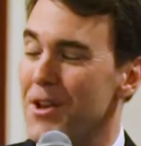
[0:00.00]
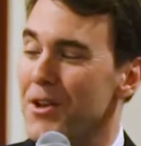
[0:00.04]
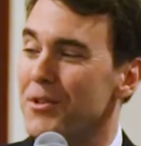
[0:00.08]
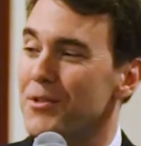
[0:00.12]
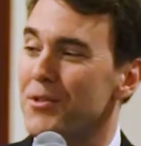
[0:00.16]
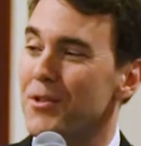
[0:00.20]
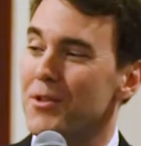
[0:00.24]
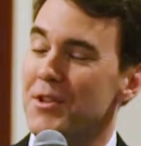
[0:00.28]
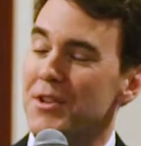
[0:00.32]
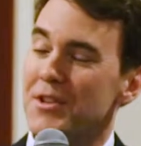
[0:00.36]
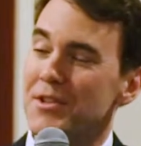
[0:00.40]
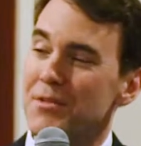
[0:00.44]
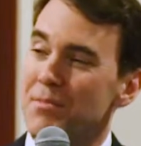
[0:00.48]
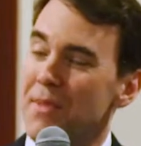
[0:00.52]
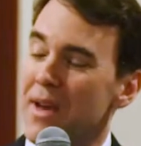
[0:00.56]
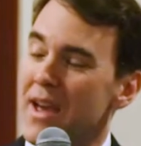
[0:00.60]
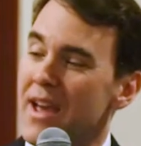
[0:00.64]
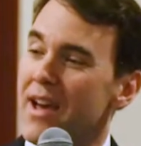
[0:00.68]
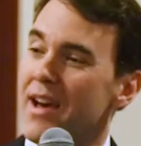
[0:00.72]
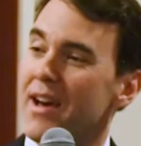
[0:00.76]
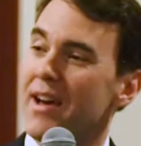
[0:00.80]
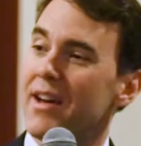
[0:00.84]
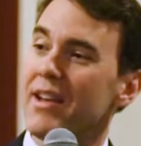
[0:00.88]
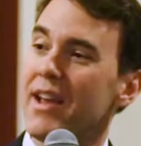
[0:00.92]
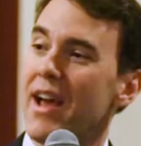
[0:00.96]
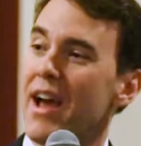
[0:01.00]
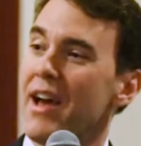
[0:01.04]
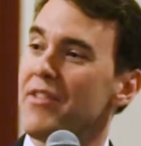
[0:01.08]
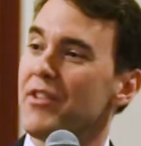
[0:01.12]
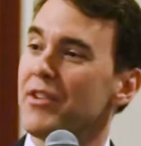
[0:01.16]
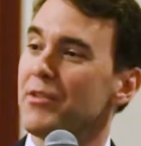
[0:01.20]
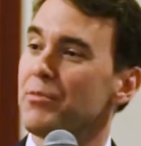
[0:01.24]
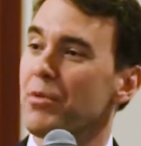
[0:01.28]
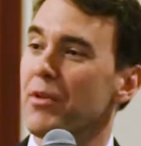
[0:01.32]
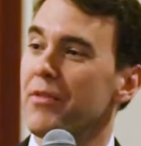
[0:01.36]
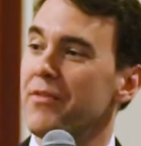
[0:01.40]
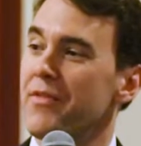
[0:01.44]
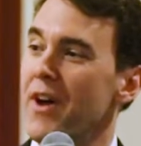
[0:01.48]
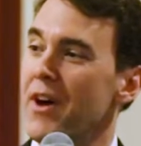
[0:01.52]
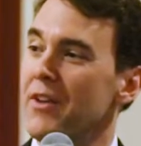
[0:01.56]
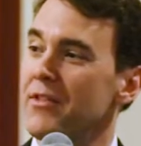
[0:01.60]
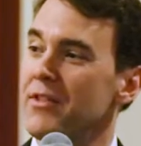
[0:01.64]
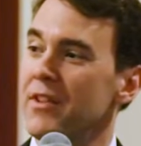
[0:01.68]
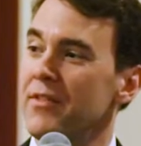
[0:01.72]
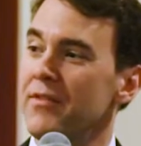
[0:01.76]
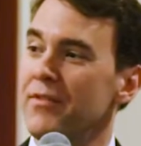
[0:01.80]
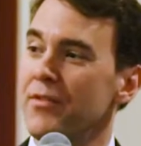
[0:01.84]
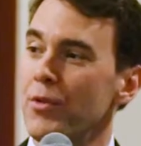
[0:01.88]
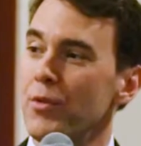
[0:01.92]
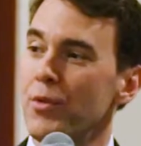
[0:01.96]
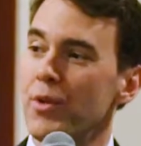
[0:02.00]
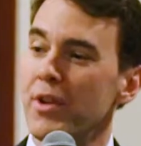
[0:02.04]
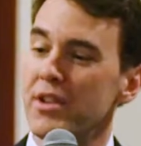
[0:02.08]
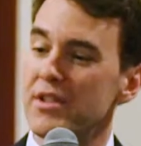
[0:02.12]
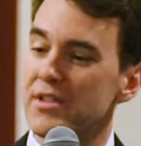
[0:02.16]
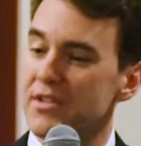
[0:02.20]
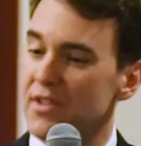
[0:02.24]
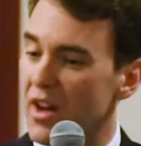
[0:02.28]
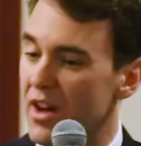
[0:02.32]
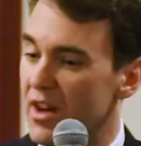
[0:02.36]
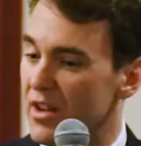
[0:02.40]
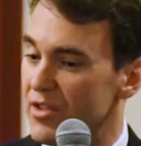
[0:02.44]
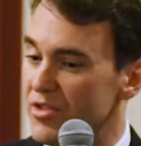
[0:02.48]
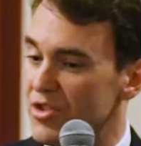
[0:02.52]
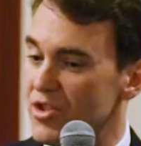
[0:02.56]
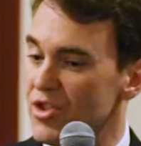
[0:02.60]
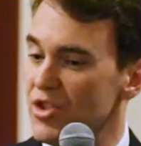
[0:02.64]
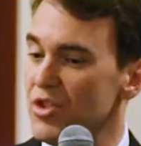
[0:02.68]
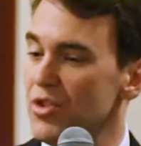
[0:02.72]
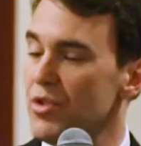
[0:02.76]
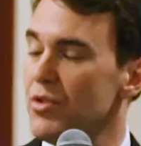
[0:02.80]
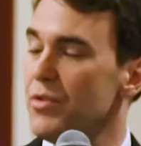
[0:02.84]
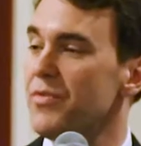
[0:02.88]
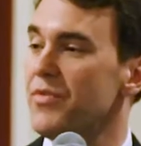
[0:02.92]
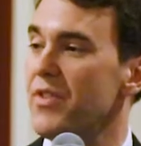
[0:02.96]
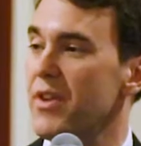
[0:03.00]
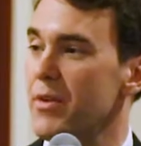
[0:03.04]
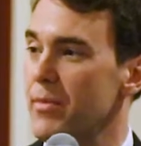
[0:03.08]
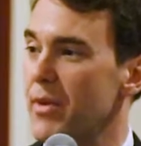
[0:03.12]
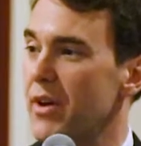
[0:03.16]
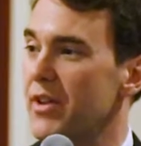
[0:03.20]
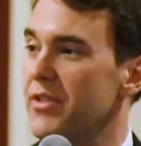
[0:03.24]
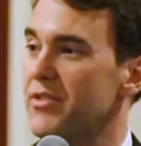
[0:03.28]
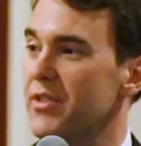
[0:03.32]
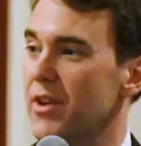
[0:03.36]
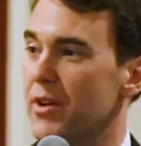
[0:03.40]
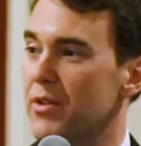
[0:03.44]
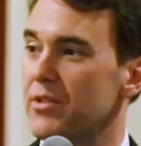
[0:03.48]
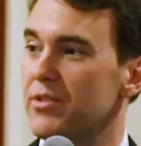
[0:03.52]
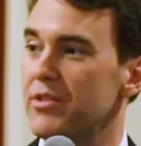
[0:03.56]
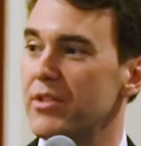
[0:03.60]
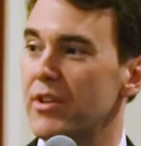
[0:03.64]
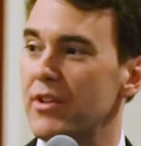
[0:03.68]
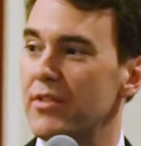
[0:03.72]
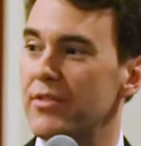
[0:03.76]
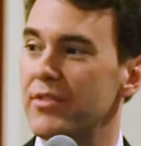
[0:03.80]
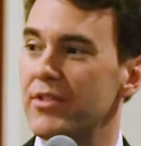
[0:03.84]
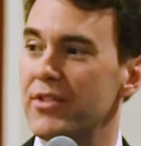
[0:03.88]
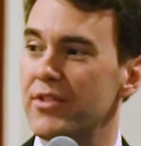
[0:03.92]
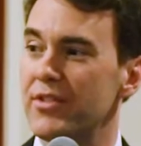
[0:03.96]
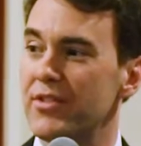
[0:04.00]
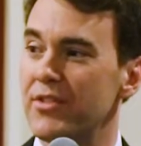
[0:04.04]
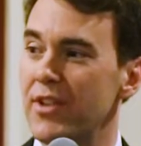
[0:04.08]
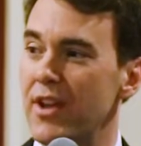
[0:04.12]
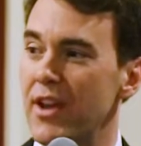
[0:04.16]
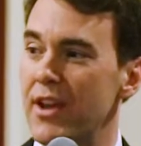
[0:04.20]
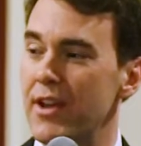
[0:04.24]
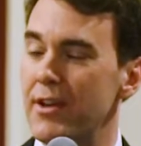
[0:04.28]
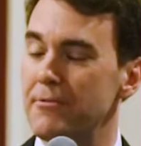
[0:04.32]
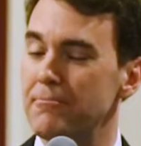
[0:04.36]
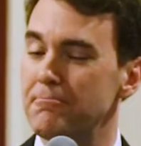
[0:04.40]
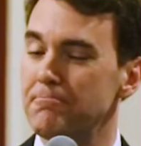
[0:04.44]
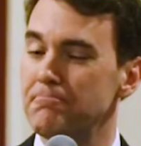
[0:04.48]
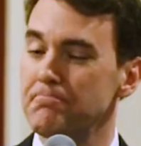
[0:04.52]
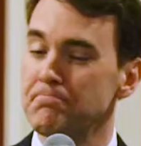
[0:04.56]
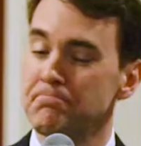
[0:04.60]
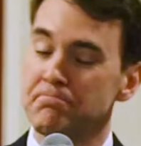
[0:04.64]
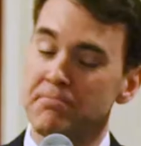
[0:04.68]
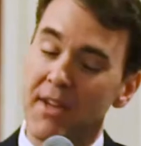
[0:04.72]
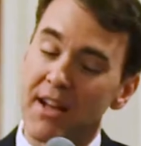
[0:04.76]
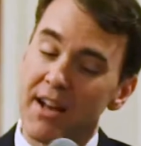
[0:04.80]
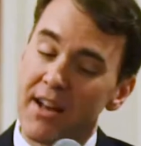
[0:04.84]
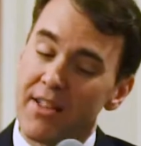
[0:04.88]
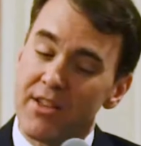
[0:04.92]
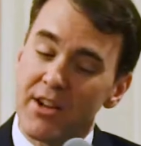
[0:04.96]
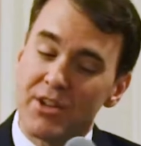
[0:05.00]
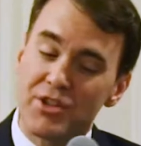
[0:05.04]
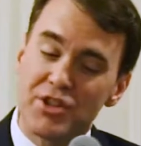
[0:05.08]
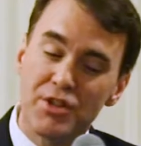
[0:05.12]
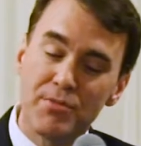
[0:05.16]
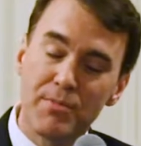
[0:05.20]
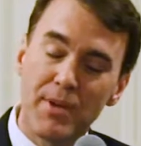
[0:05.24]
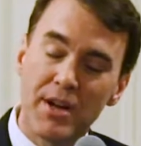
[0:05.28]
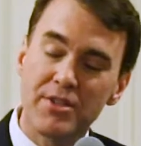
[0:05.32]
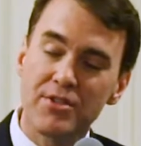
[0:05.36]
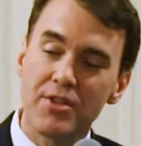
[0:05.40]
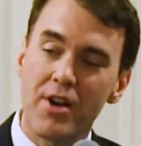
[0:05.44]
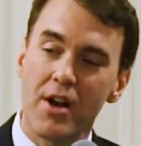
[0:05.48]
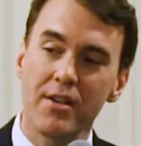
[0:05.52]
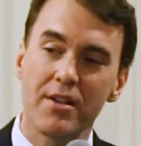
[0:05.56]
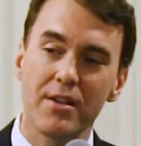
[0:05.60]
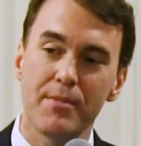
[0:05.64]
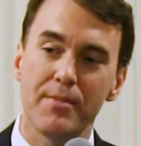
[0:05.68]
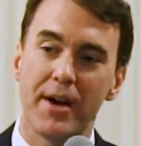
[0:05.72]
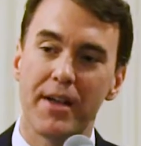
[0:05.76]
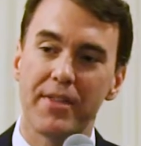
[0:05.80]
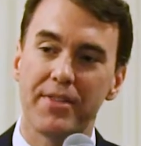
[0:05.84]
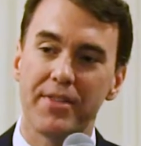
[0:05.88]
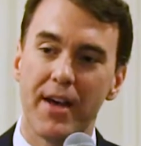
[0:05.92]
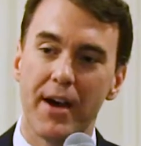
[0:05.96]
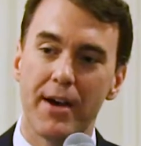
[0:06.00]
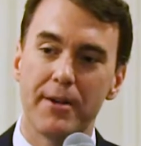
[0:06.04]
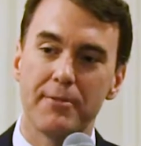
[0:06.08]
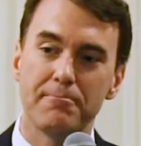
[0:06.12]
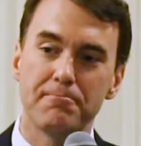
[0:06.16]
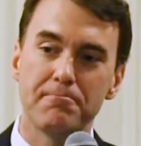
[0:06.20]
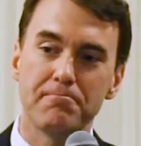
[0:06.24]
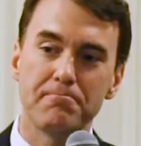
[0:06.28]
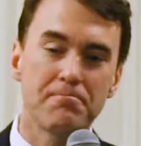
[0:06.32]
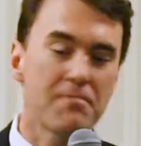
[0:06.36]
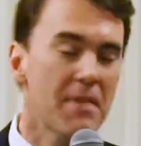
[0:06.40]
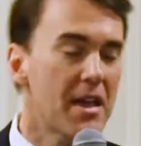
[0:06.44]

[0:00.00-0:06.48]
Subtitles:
So this man had this profound influence on 2 female secretaries of state. And I thought she might talk about that.